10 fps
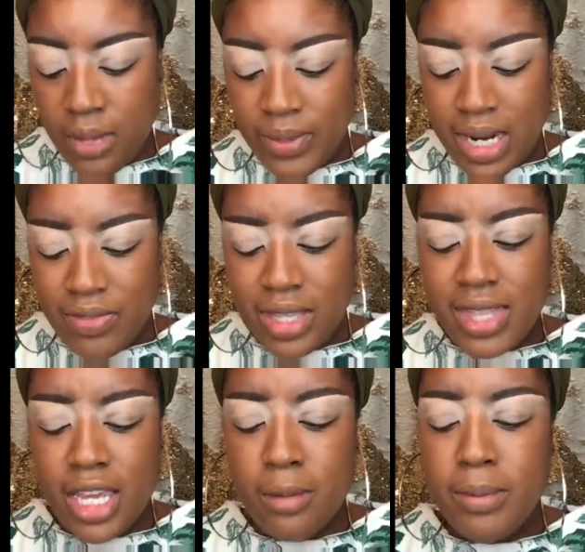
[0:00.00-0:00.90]
And I think they
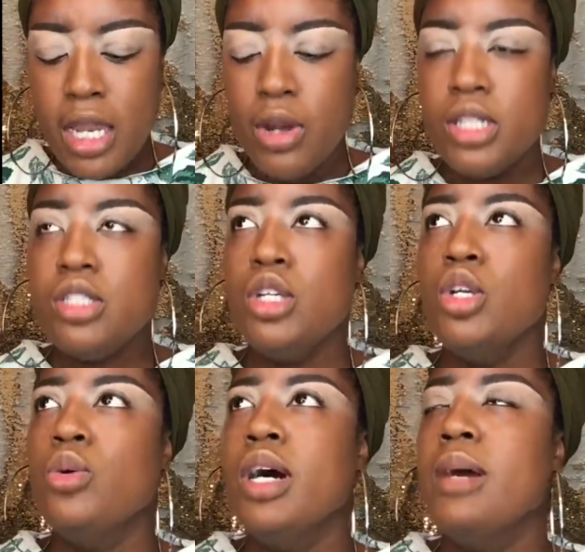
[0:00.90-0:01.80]
compare it
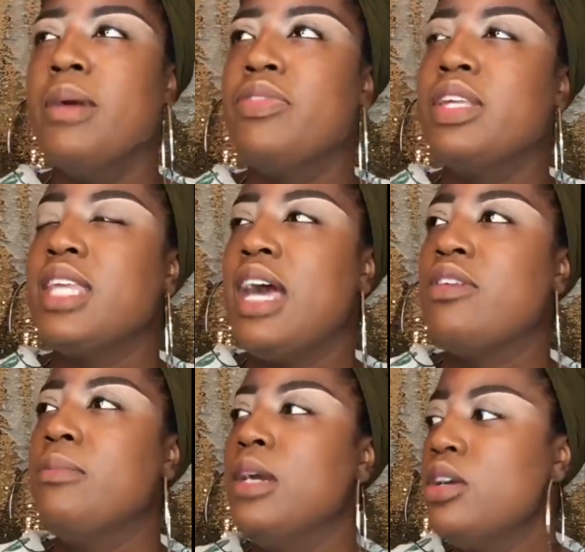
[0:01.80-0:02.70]
to I think they have
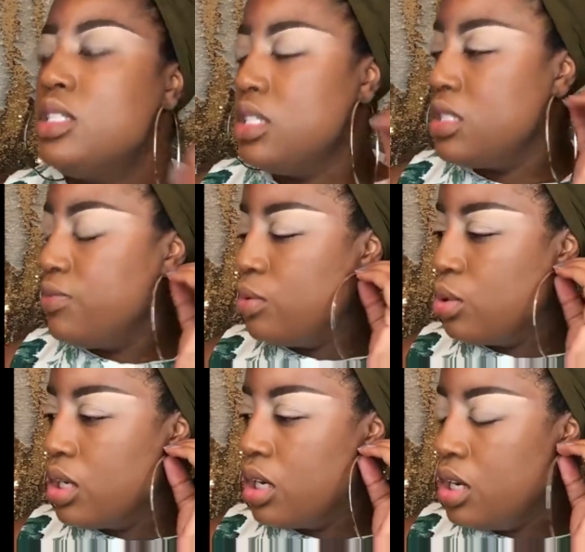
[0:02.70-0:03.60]
comparisons
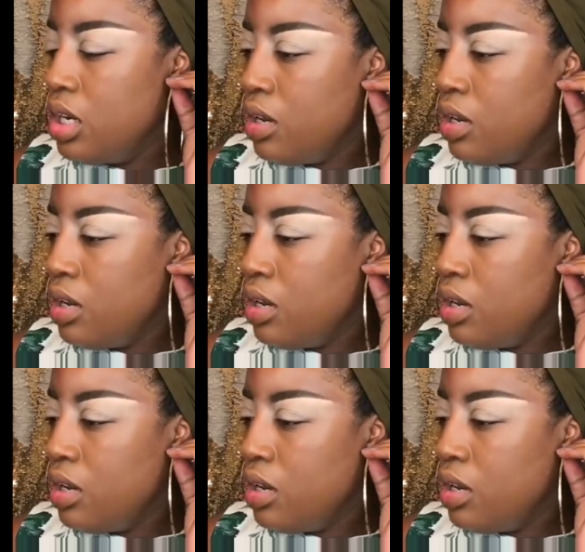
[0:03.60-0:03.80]
for